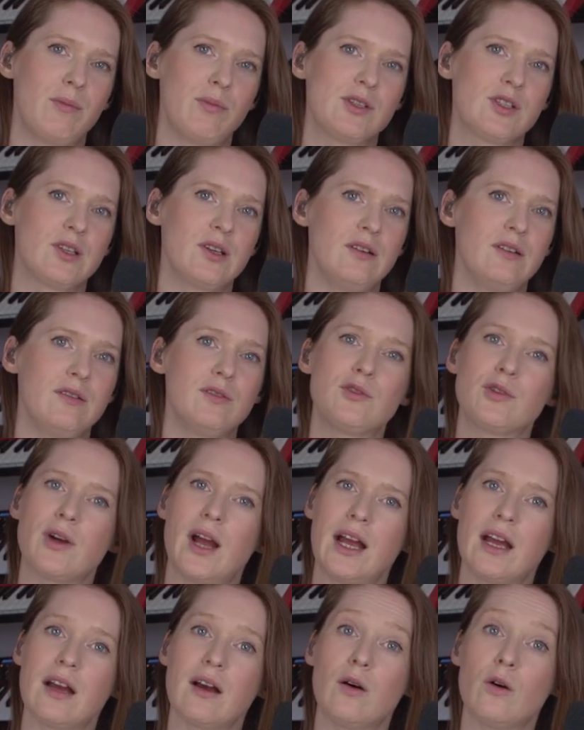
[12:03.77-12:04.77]
episode of
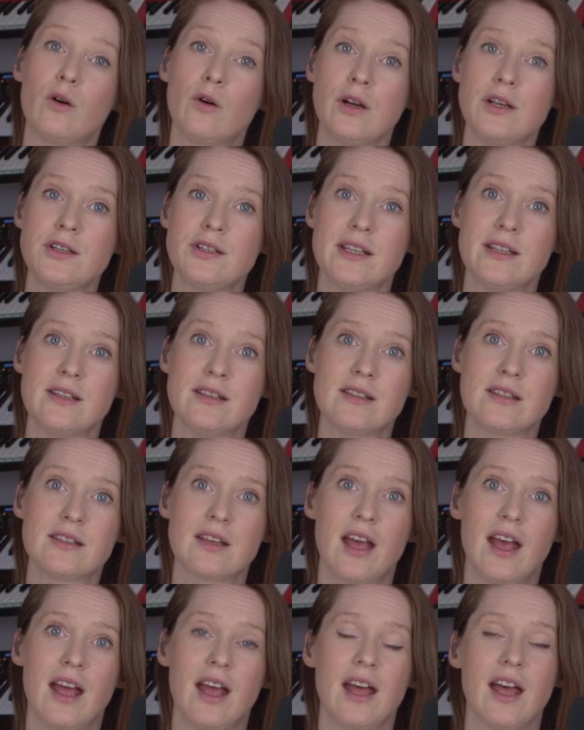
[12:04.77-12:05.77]
Track
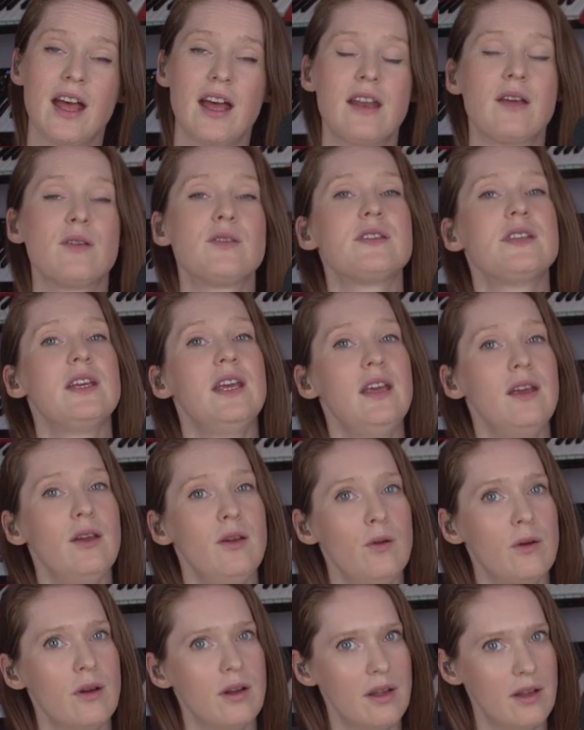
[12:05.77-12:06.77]
Origins, and I'll see
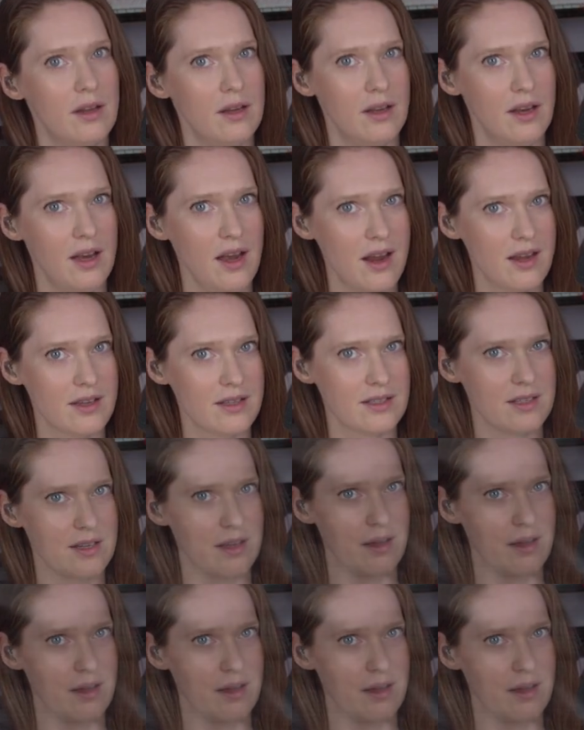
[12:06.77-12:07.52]
you next